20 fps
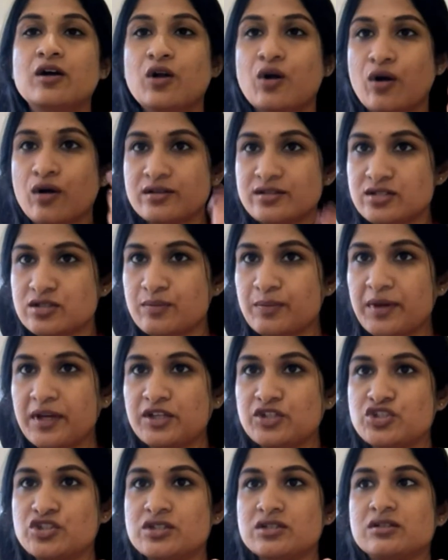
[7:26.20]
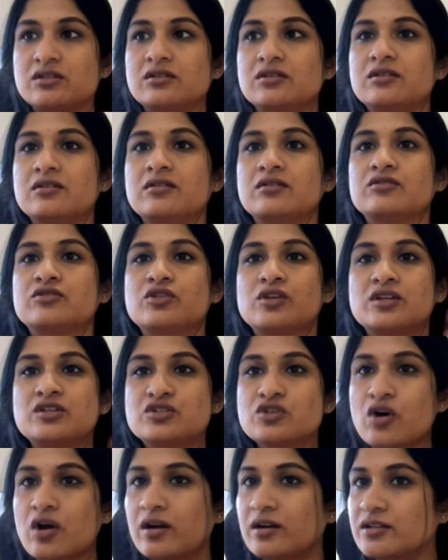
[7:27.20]
constipation,
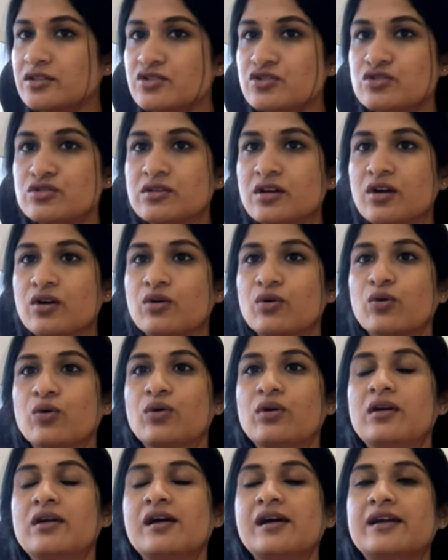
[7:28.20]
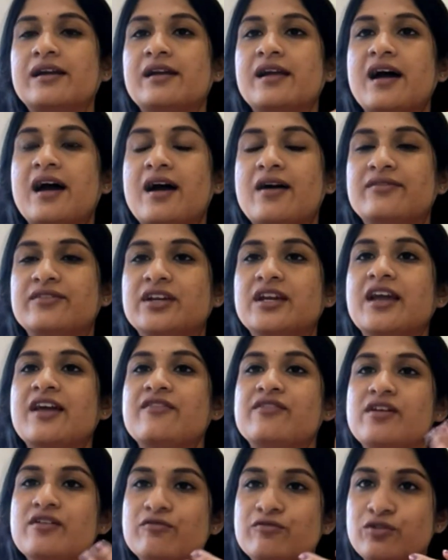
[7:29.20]
intolerance to the cold, and having
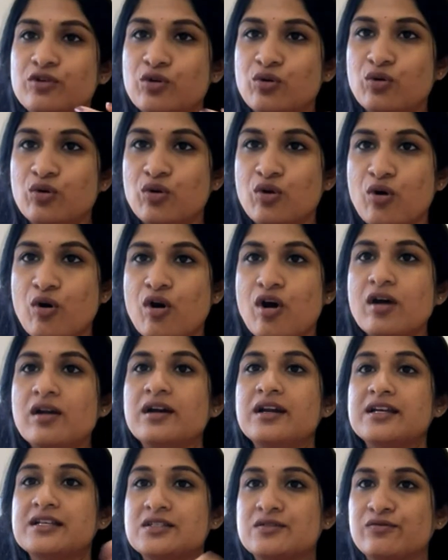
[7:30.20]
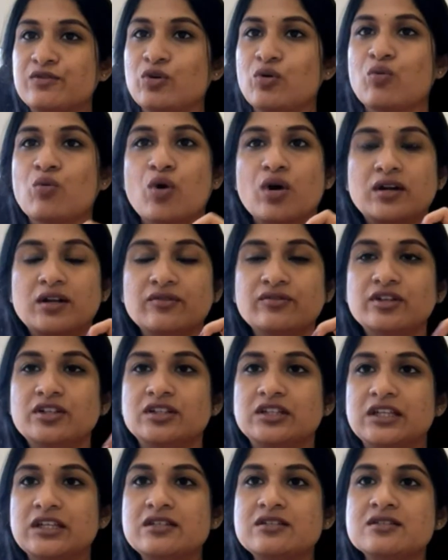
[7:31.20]
heavy flow or less flow, whatever
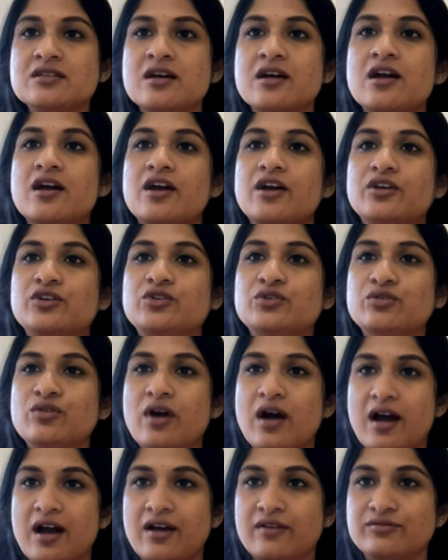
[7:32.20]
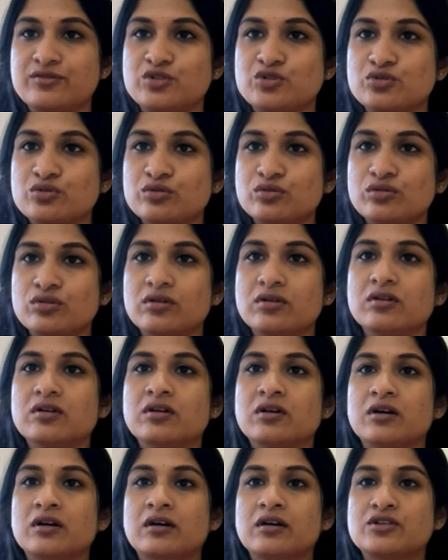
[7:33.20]
things, you have to
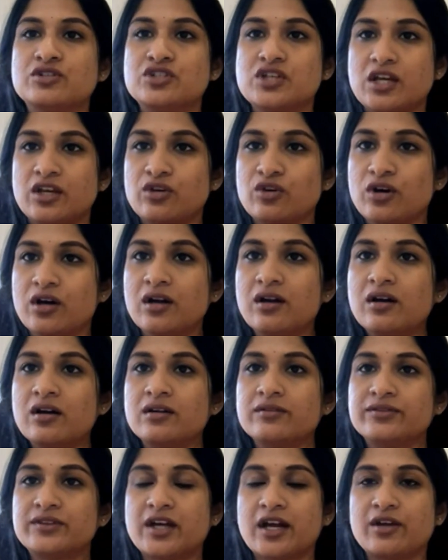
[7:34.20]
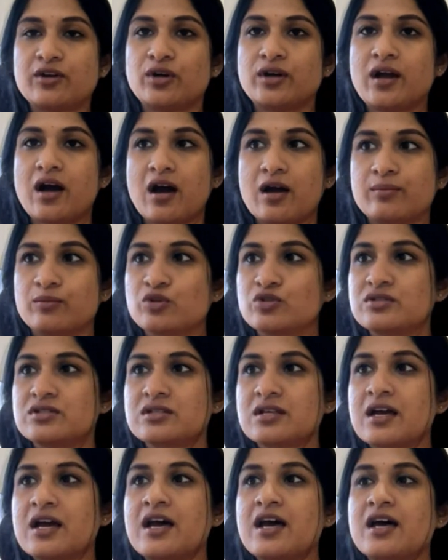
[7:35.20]
check your thyroid
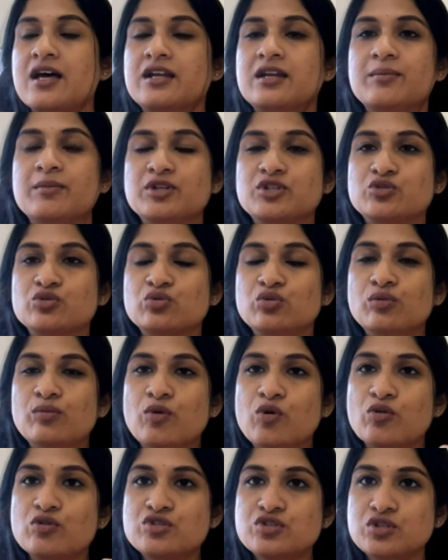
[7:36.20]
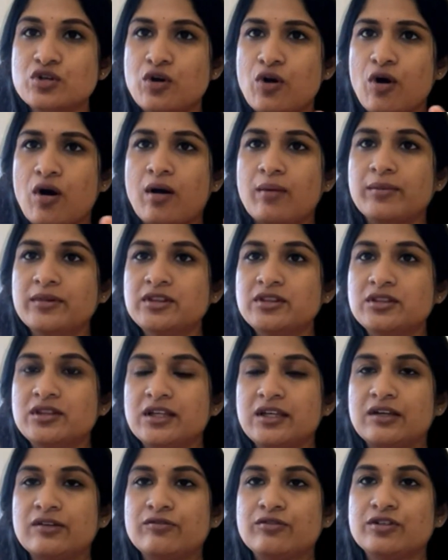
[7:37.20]
hormones. Number two most common
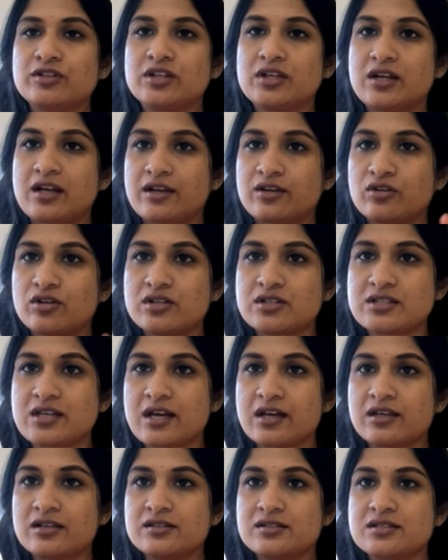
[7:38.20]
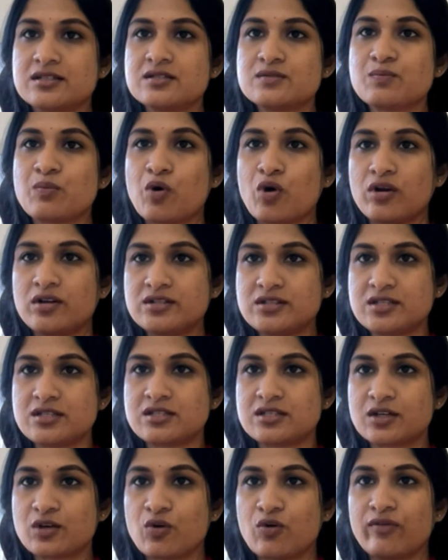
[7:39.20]
thing for the regular cycles is
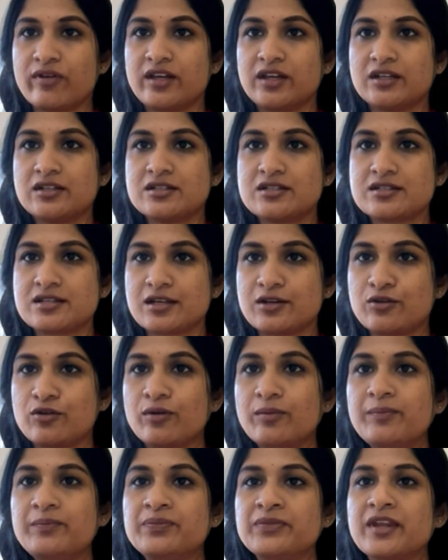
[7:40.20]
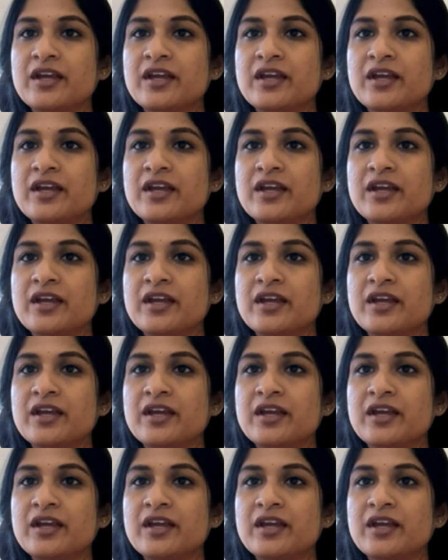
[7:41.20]
polycystic ovarian syndrome.